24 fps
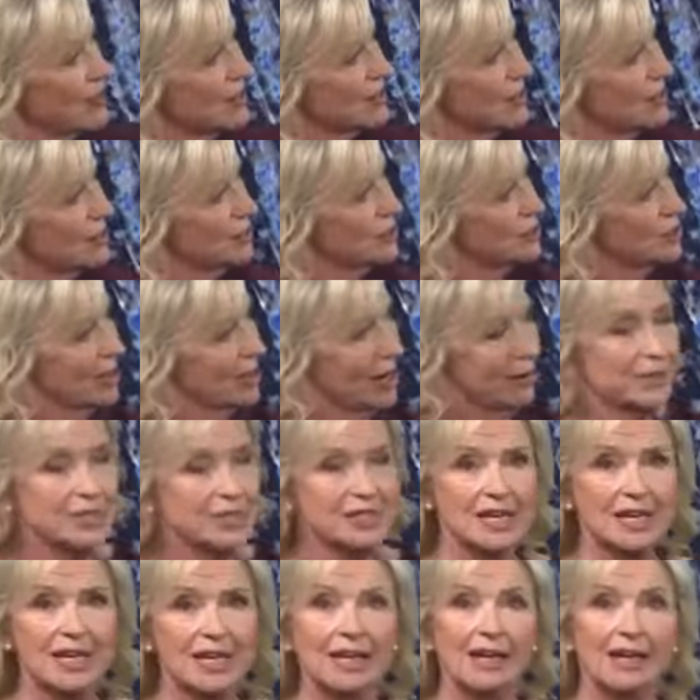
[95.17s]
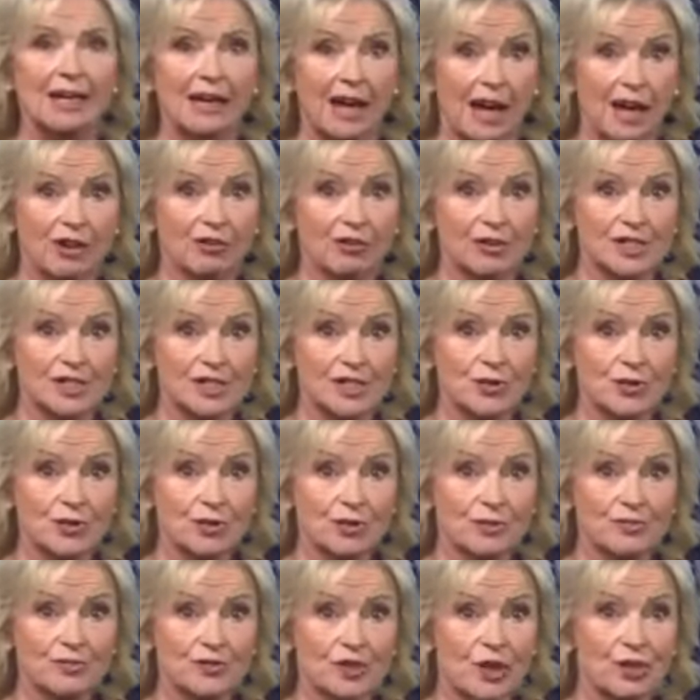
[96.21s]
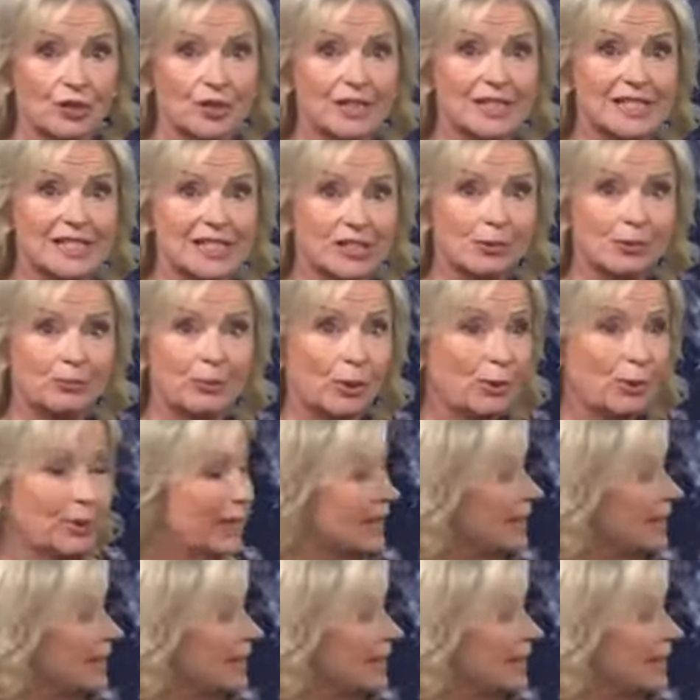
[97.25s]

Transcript: snow showers across the north of Scotland, still blowing